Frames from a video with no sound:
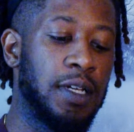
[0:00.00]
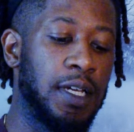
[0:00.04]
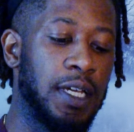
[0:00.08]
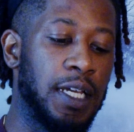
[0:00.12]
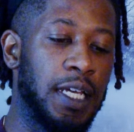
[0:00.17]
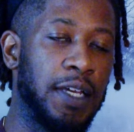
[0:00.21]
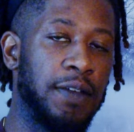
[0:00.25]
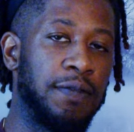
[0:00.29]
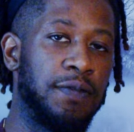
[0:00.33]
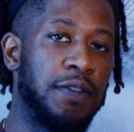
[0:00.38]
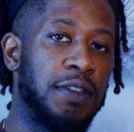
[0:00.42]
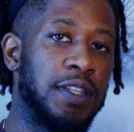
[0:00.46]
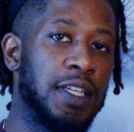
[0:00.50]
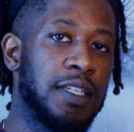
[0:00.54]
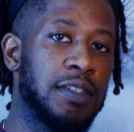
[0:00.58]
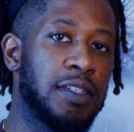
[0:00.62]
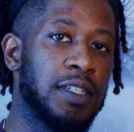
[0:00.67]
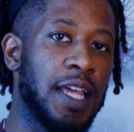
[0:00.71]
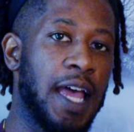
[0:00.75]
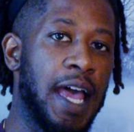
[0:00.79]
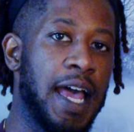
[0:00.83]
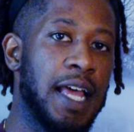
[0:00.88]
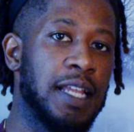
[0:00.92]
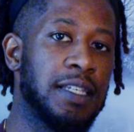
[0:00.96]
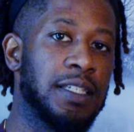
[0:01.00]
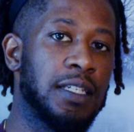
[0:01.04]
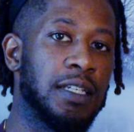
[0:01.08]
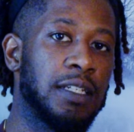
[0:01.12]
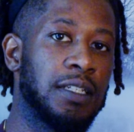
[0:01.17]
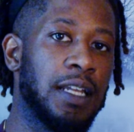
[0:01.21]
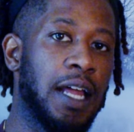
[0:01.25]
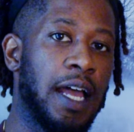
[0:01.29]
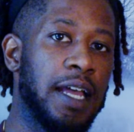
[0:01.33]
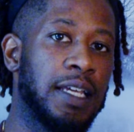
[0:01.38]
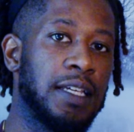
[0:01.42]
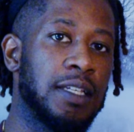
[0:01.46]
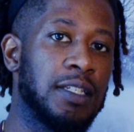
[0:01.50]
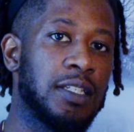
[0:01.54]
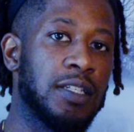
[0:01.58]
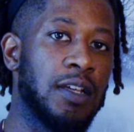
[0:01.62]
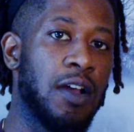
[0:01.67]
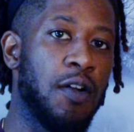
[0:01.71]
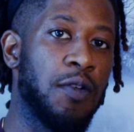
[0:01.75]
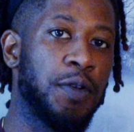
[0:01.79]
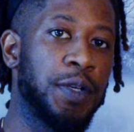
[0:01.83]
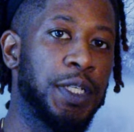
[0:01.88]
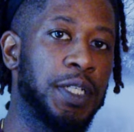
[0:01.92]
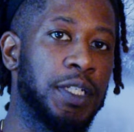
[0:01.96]
If this side looks like it's
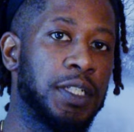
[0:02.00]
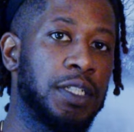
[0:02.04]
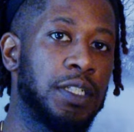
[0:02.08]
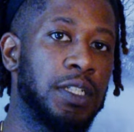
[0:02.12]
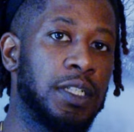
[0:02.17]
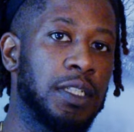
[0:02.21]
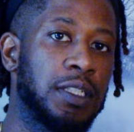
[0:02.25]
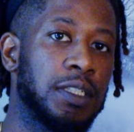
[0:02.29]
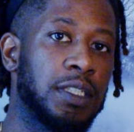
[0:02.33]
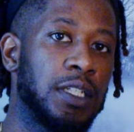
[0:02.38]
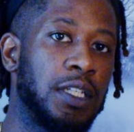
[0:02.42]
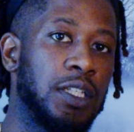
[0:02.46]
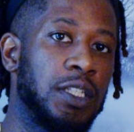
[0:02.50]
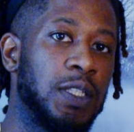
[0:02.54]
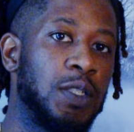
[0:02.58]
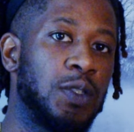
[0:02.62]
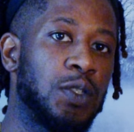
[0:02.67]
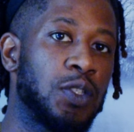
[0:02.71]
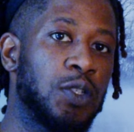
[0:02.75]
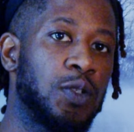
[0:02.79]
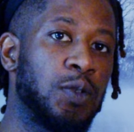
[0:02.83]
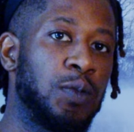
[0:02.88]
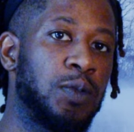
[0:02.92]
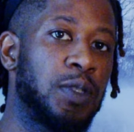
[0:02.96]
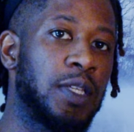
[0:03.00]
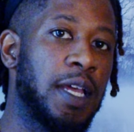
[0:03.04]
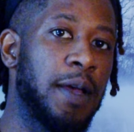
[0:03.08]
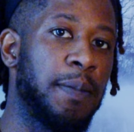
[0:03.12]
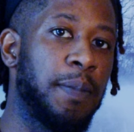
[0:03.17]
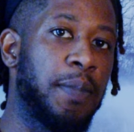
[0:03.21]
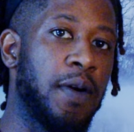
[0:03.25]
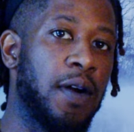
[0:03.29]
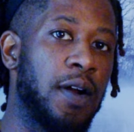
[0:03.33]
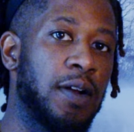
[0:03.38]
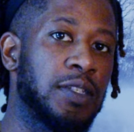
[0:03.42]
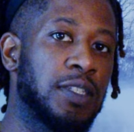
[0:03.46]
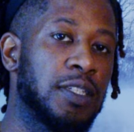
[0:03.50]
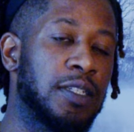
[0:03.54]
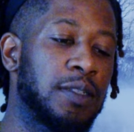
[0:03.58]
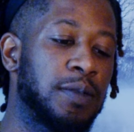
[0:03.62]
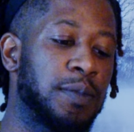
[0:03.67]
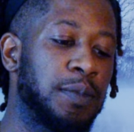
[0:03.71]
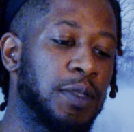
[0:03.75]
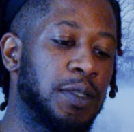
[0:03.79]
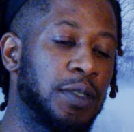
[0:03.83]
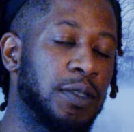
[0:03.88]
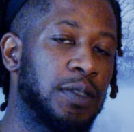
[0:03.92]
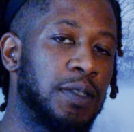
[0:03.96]
already cooked, you scoot that part to the
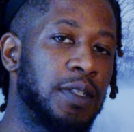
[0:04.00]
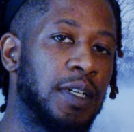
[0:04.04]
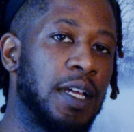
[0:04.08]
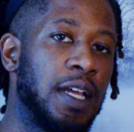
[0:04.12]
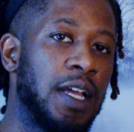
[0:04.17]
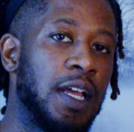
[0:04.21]
middle.